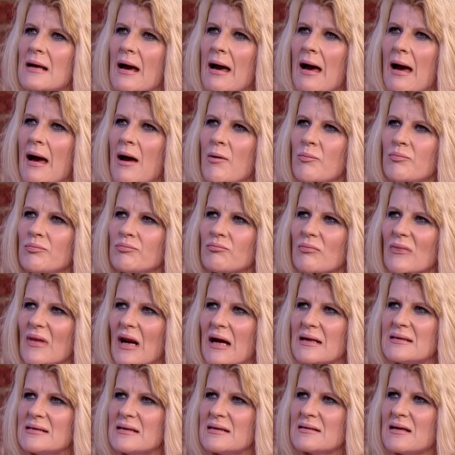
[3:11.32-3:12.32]
um,
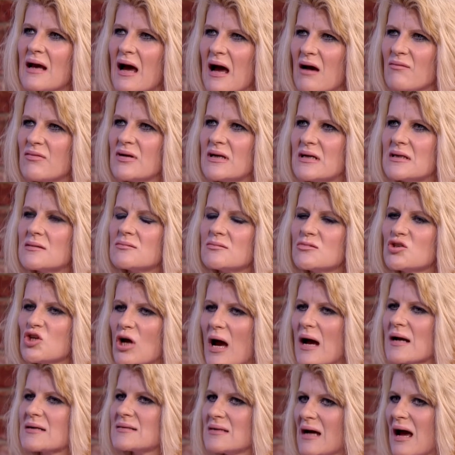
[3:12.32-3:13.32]
I didn't have it
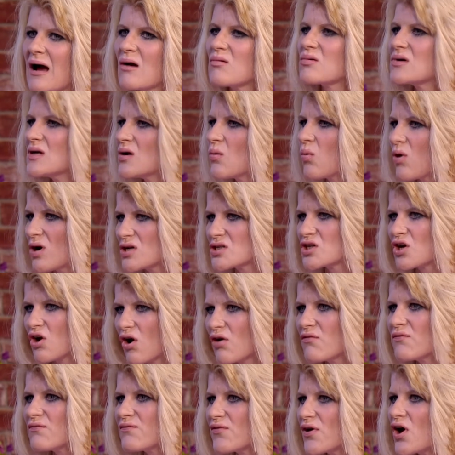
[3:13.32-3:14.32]
checked out, and it was
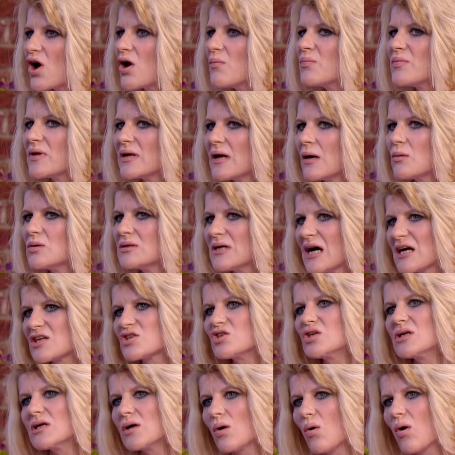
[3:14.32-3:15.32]
confirmed that I was
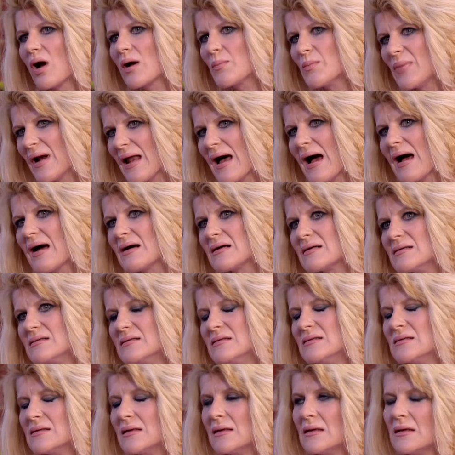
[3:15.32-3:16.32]
actually going blind.
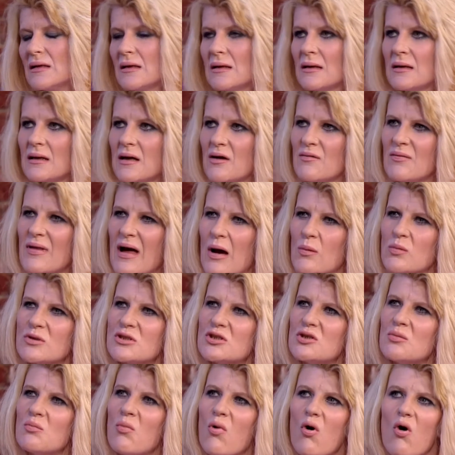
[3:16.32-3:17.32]
Oh, and that was
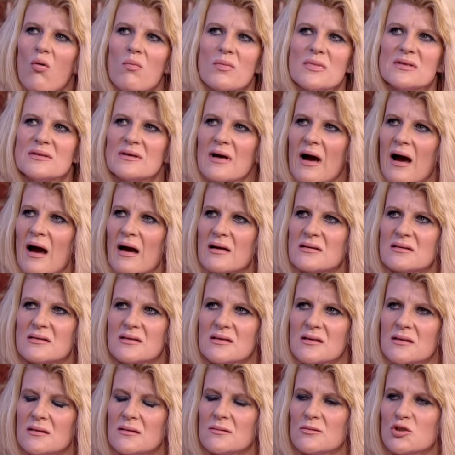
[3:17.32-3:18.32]
the moment I had
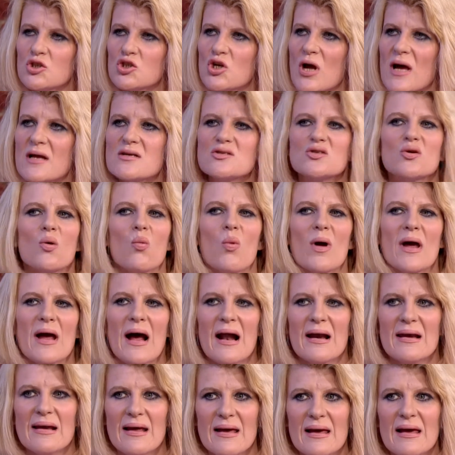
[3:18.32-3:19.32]
to change the way
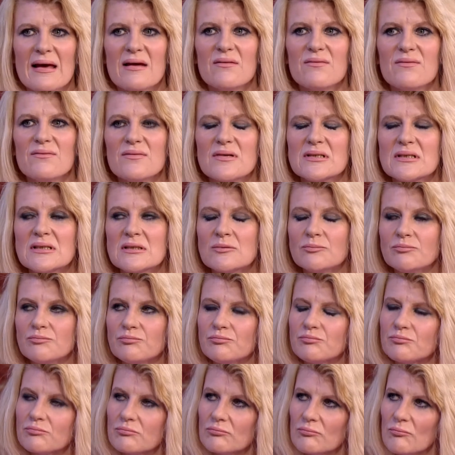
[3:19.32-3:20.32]
I lived.
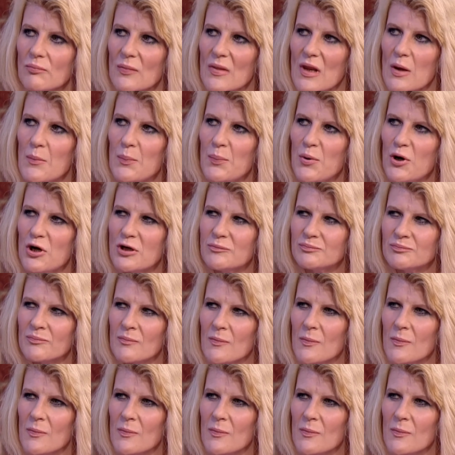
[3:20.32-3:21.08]
But